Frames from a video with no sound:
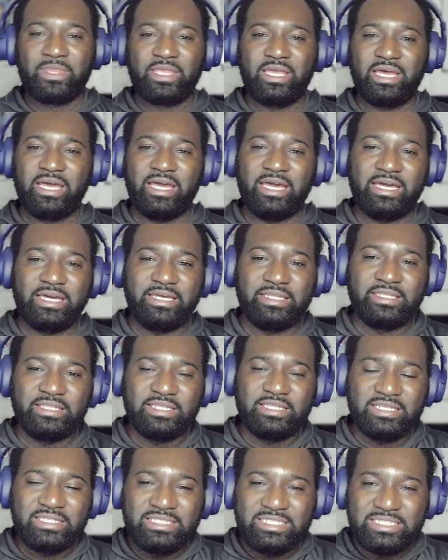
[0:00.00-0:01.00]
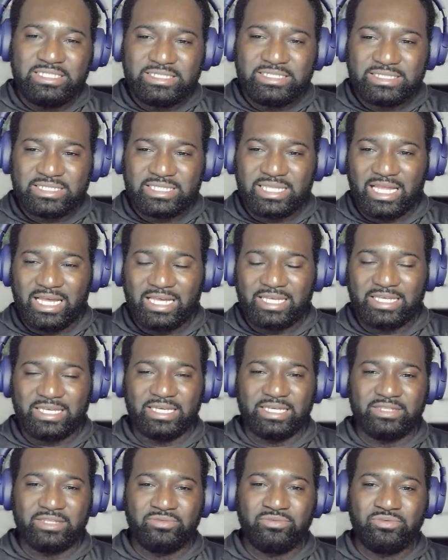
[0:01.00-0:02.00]
And this
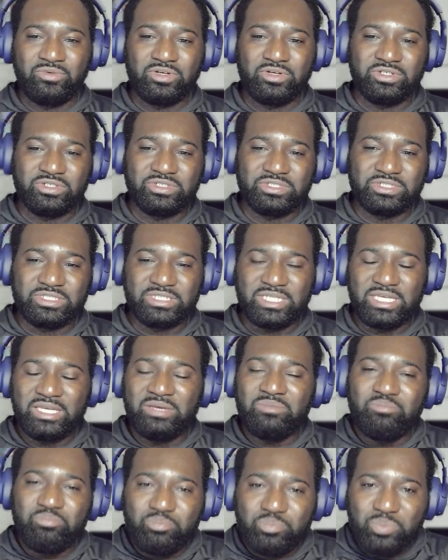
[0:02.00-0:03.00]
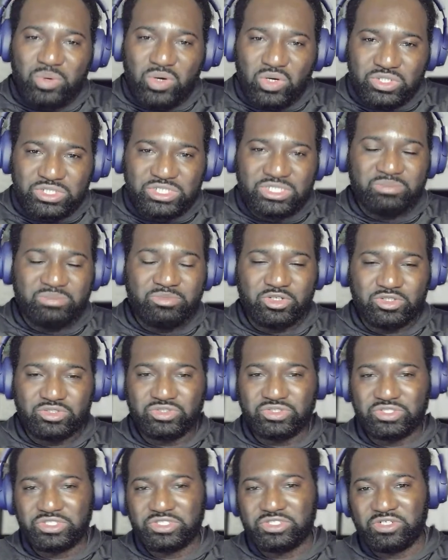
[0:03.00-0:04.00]
client was impossible
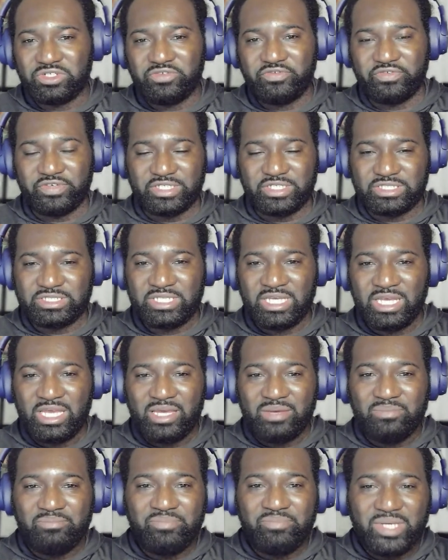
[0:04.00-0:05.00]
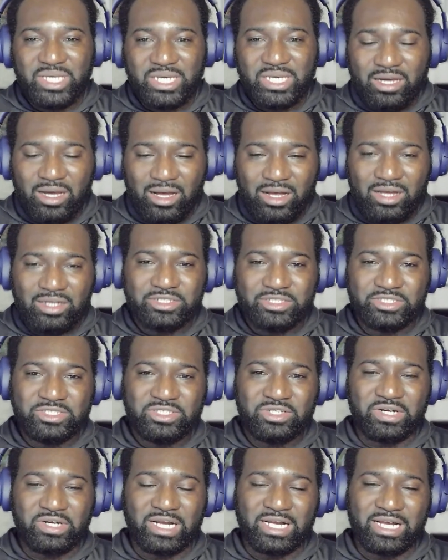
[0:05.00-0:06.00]
to service because
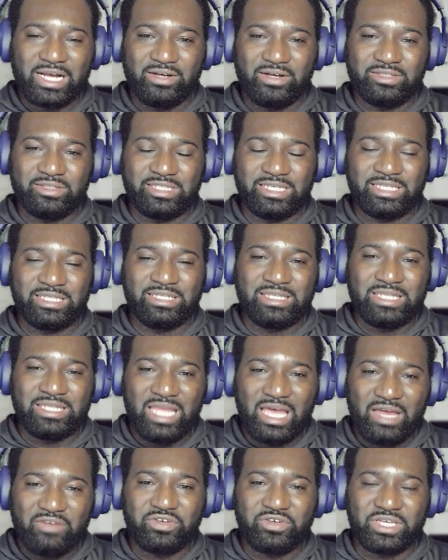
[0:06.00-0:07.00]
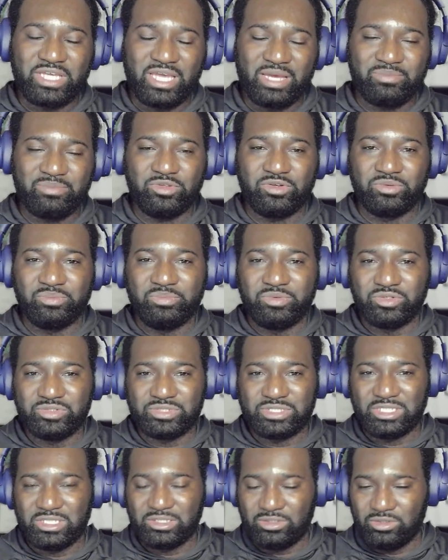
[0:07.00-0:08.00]
their accountant never kept their
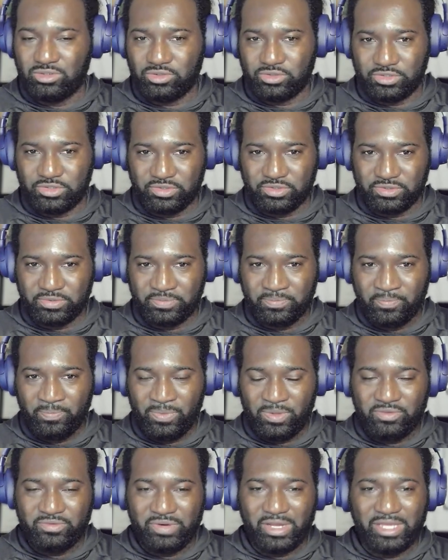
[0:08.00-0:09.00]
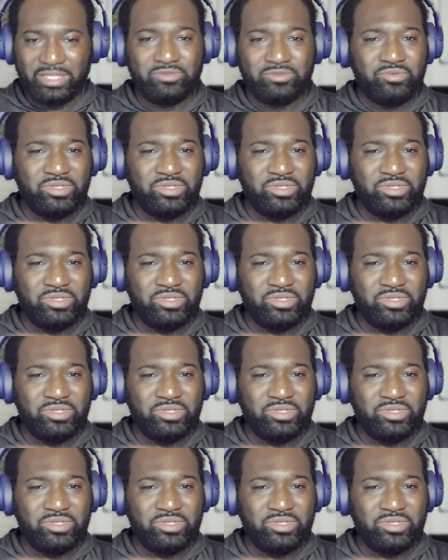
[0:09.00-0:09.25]
books in order, right?